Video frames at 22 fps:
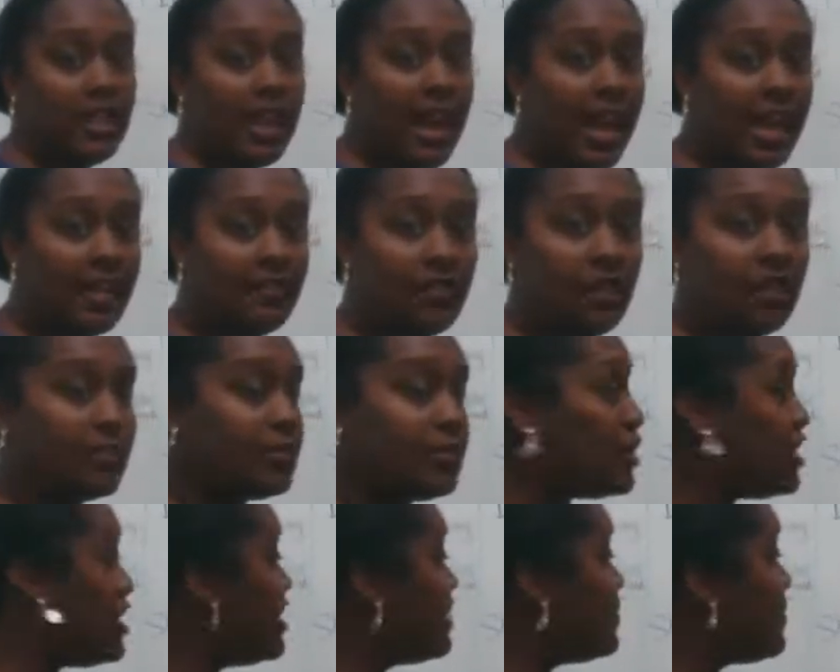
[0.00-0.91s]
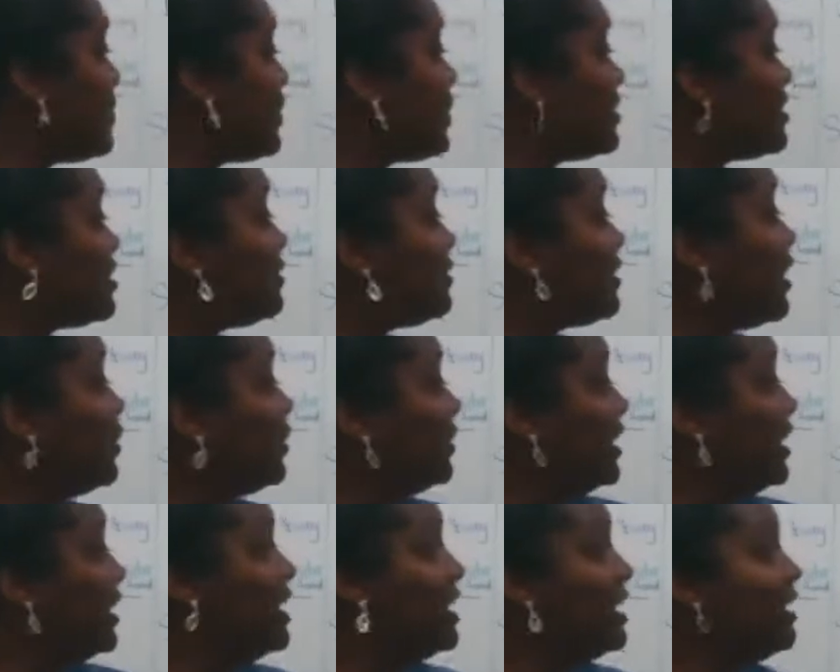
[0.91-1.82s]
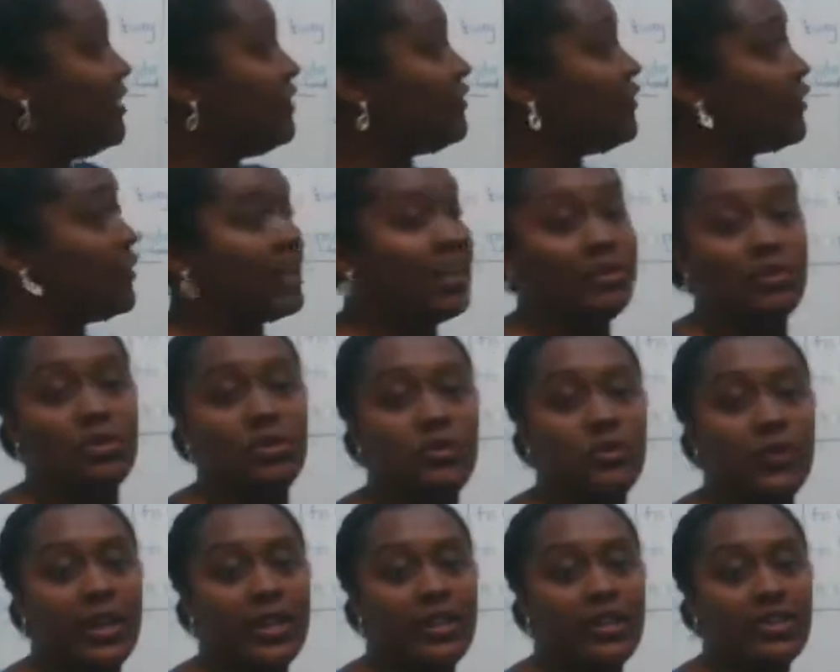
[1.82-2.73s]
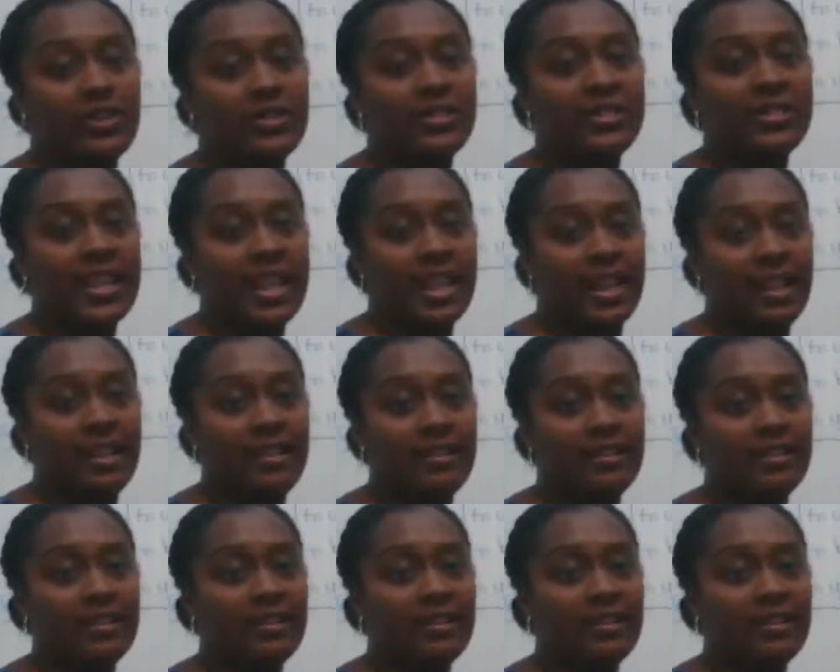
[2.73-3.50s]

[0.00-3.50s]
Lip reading: Adverb. She spoke slowly enough for him to understand.